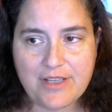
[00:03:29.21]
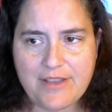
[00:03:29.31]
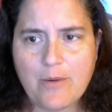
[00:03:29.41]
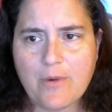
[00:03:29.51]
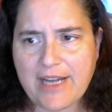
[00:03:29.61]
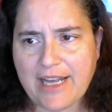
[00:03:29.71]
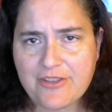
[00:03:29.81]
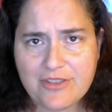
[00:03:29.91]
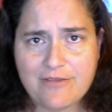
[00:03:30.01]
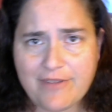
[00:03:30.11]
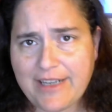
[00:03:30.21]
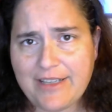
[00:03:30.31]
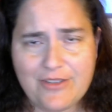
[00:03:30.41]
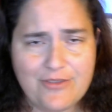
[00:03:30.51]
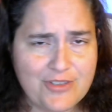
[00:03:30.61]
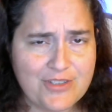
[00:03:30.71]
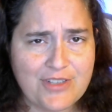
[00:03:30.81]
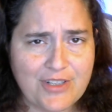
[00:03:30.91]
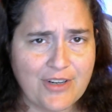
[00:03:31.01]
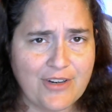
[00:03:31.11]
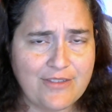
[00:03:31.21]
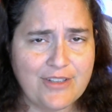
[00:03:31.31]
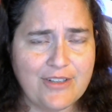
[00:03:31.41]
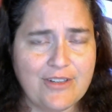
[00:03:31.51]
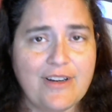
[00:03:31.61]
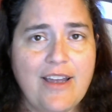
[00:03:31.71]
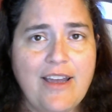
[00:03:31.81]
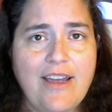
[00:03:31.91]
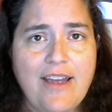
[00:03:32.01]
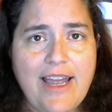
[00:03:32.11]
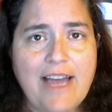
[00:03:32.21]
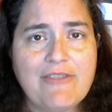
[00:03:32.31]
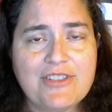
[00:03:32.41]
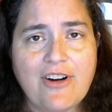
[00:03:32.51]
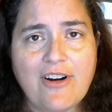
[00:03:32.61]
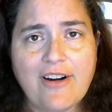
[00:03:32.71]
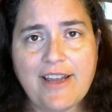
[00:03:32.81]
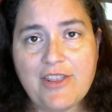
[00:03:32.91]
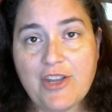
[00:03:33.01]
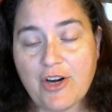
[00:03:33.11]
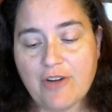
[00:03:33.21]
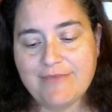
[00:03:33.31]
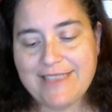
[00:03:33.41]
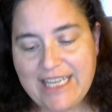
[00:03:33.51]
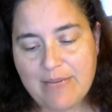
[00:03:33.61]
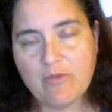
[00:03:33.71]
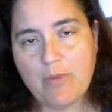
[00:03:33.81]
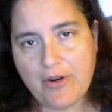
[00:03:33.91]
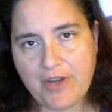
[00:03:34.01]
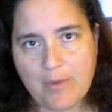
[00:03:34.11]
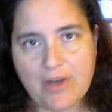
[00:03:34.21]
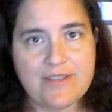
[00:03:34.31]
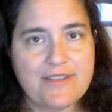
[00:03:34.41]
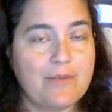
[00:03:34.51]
They weren't actually fighting you, just their avatar and their team of Pokemon.